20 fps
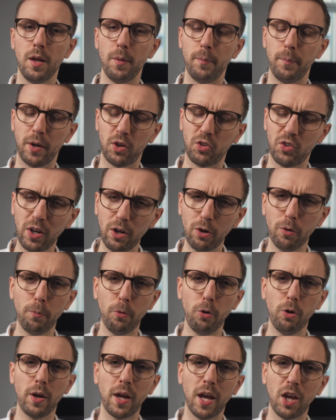Mark
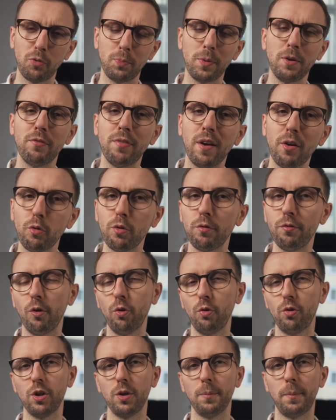Zuckerberg has been very
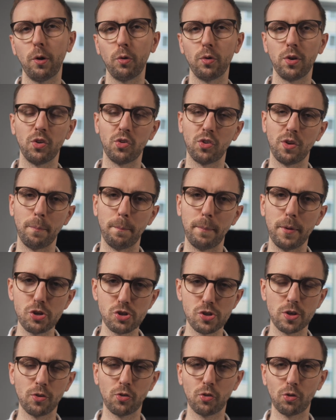vocal about his
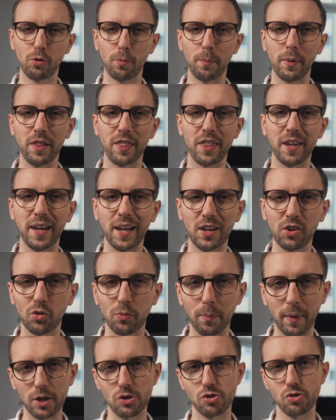ambitions to build the next
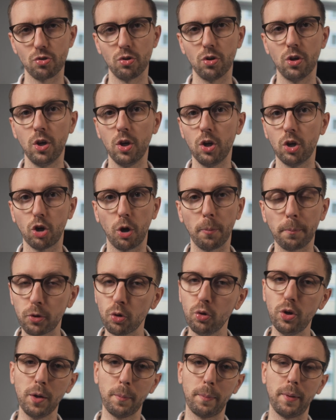major
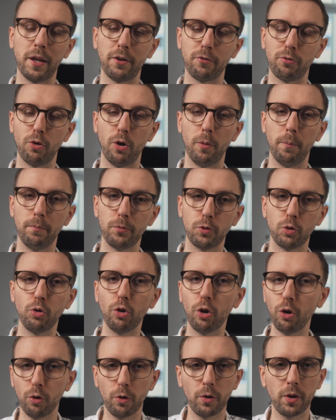computing platform, to
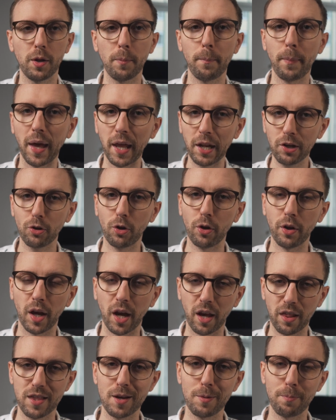no longer depend on
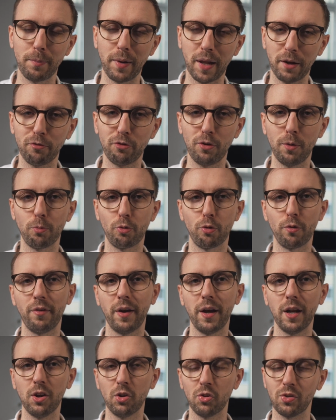other platform
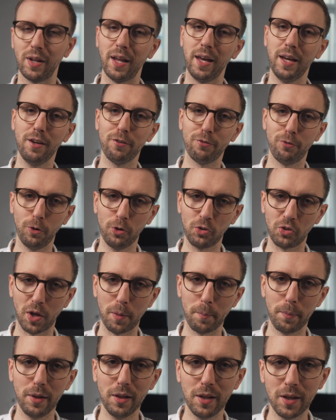providers like, for
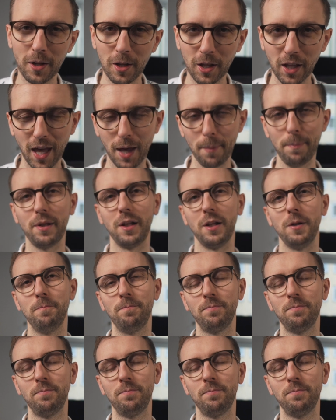example, Apple.